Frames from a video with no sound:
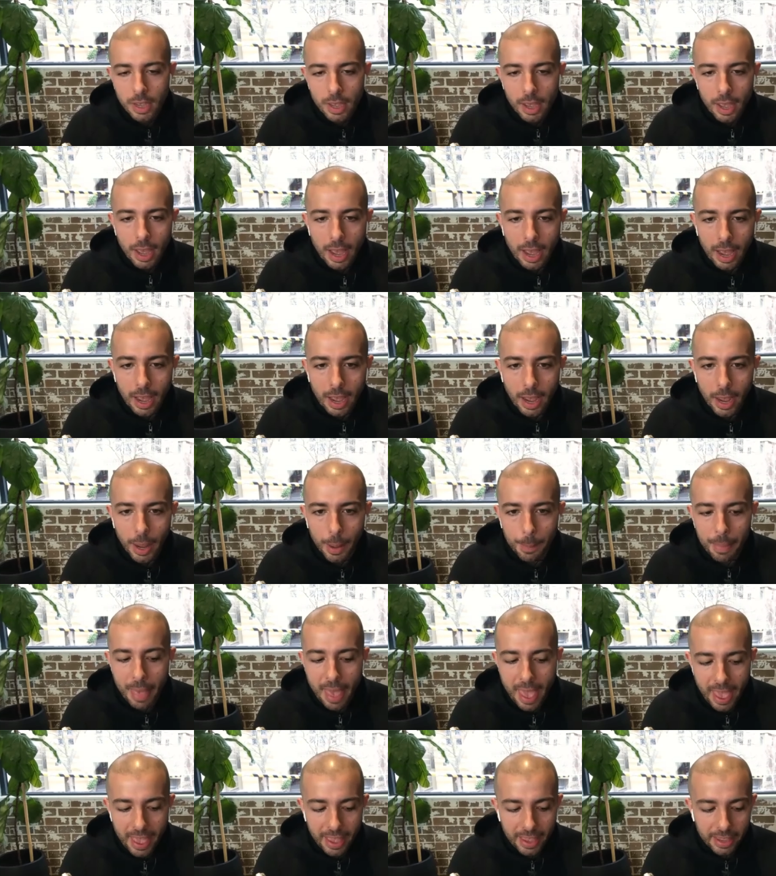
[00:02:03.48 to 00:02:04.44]
um,
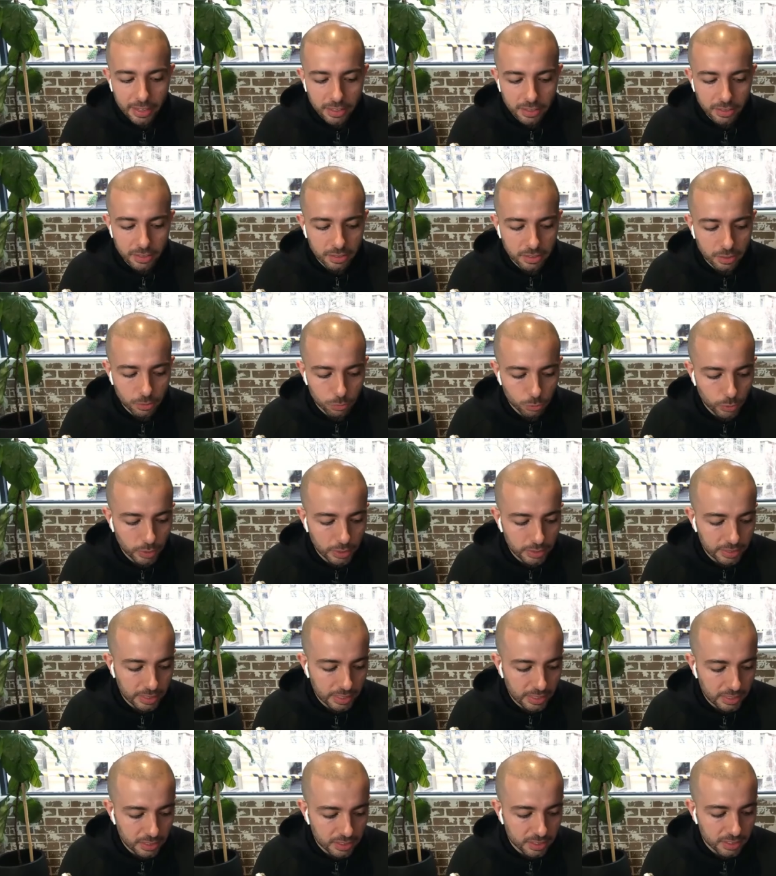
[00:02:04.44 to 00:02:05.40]
and
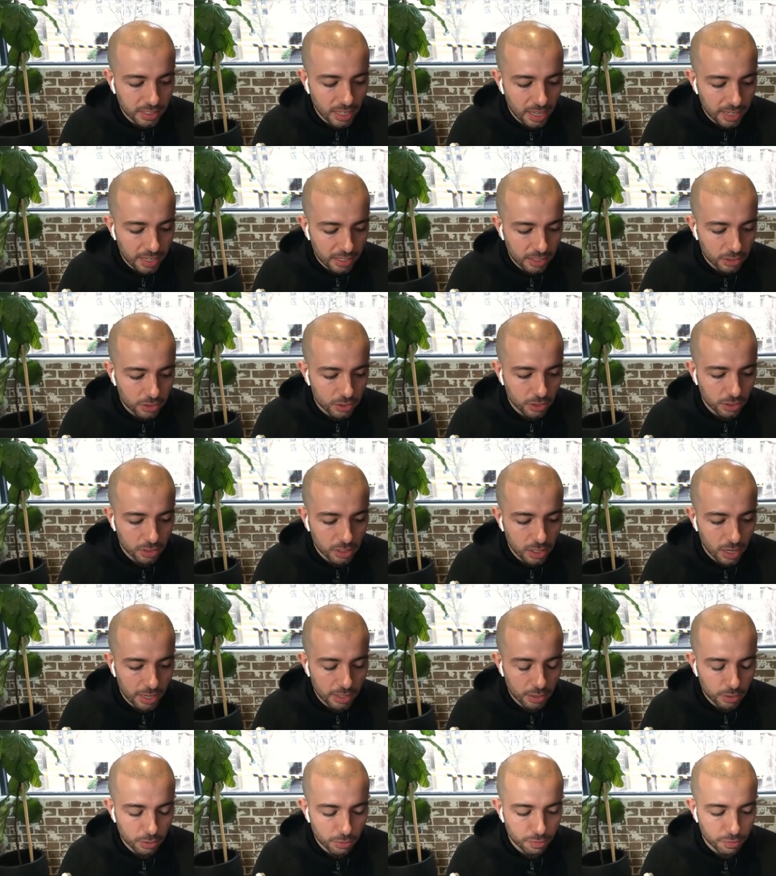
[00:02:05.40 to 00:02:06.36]
really started to kind
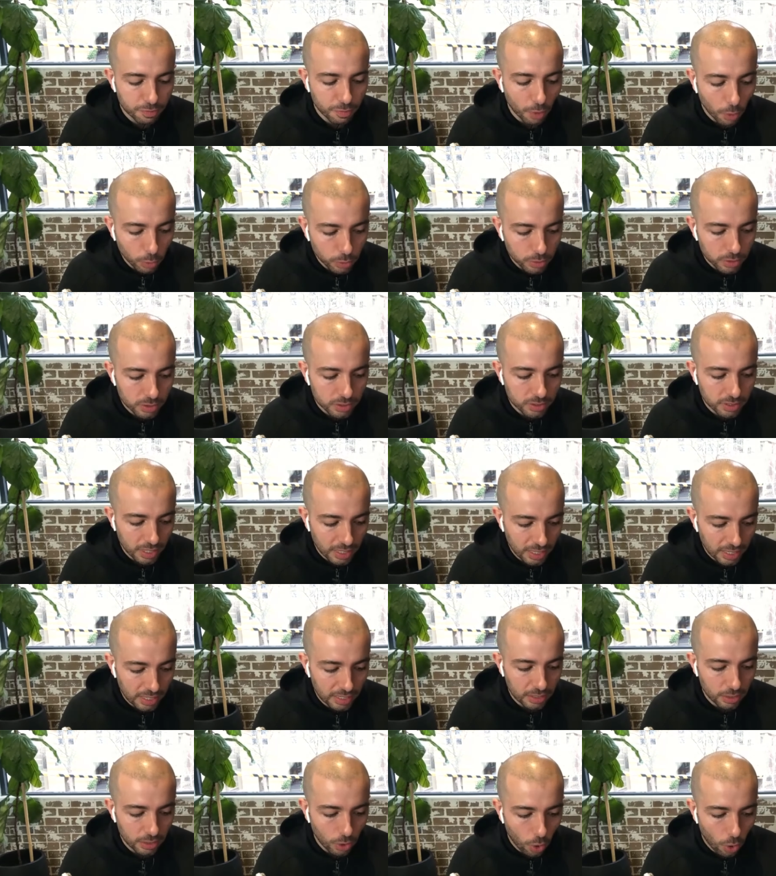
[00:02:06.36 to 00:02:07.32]
of focus
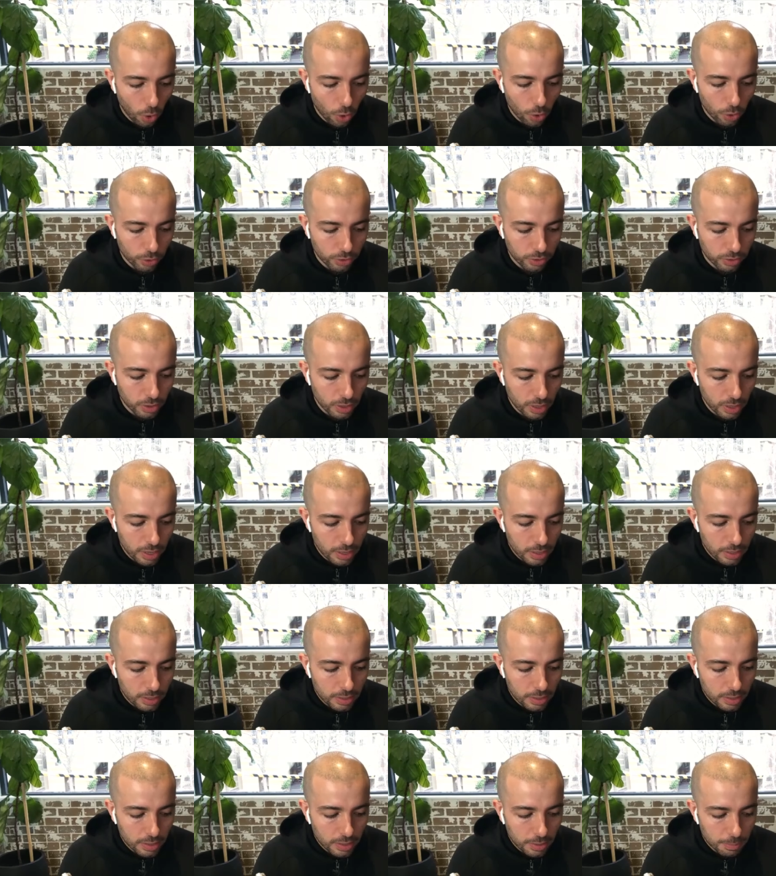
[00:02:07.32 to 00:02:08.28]
in on
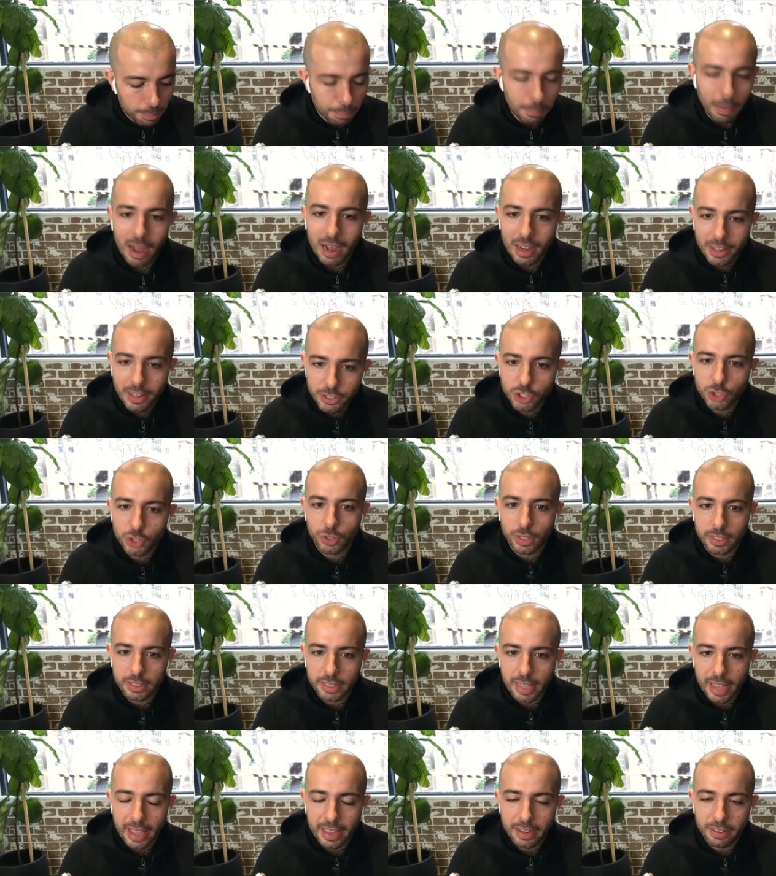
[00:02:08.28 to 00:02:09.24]
mastering
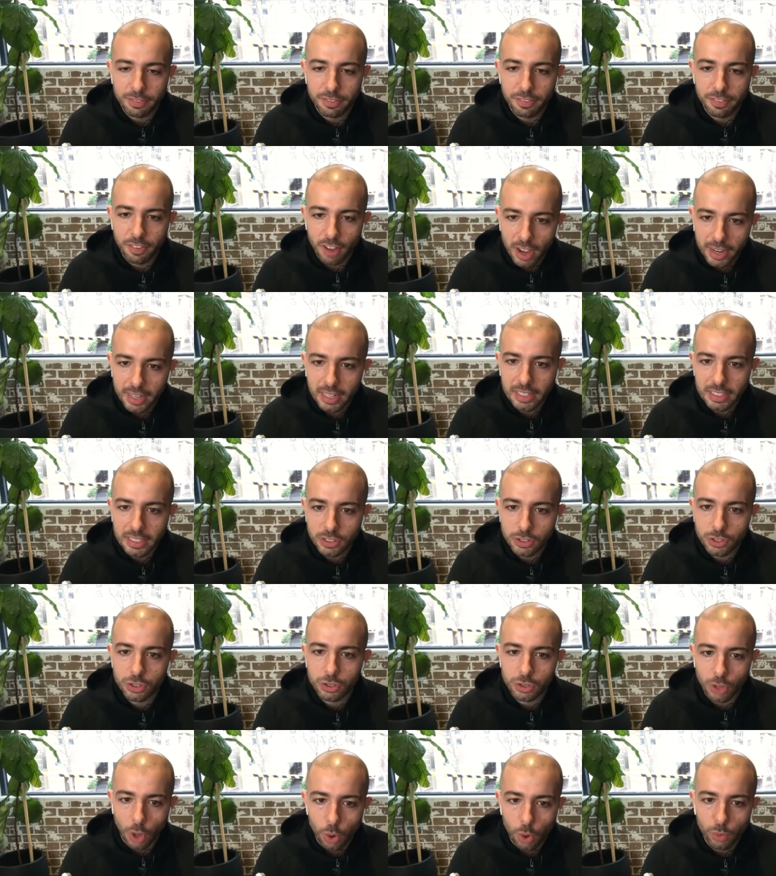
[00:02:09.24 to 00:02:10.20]
that and finally
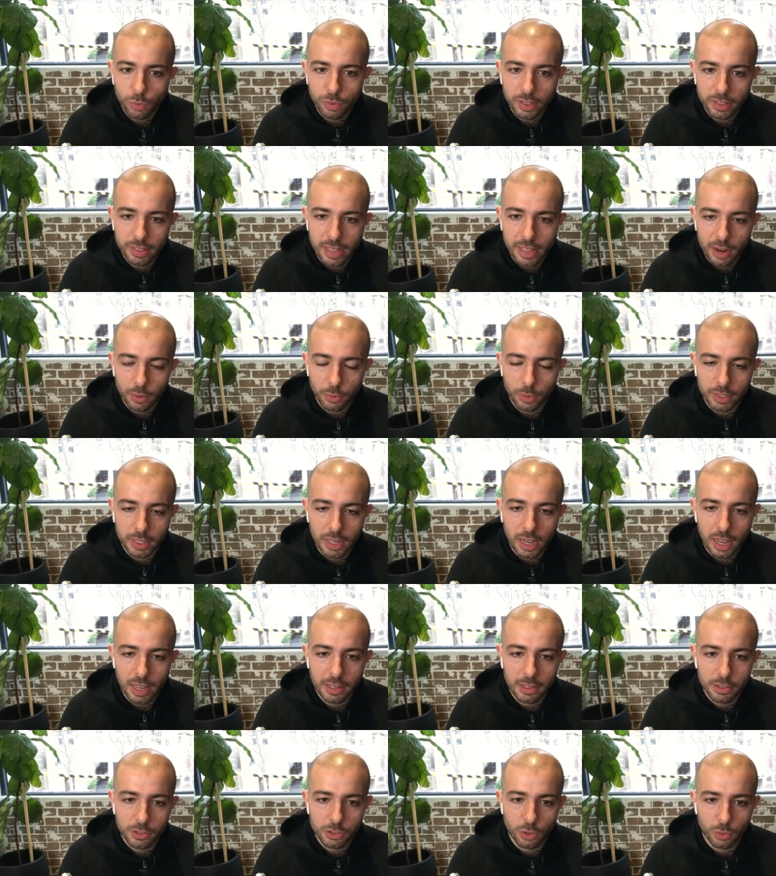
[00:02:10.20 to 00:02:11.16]
solving that
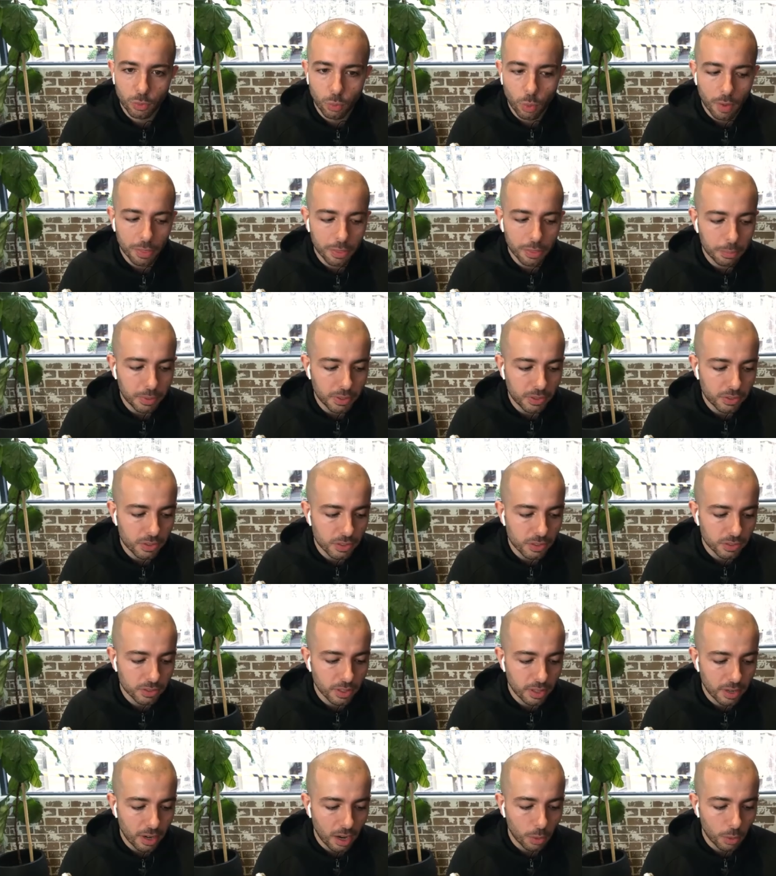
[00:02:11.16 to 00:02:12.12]
regardless of what the business
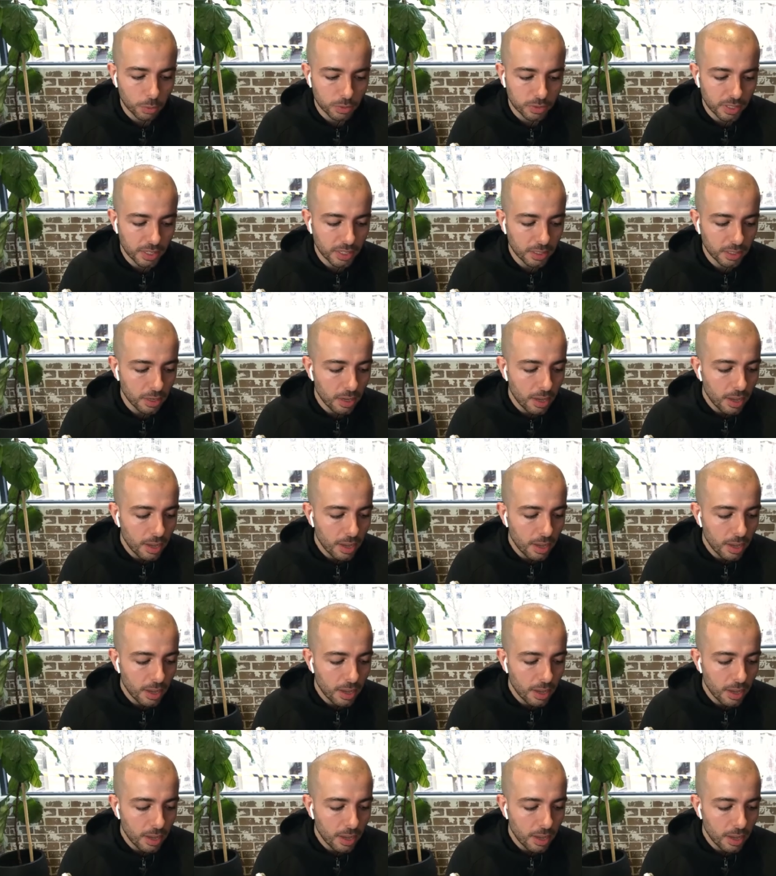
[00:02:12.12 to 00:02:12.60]
that I was in.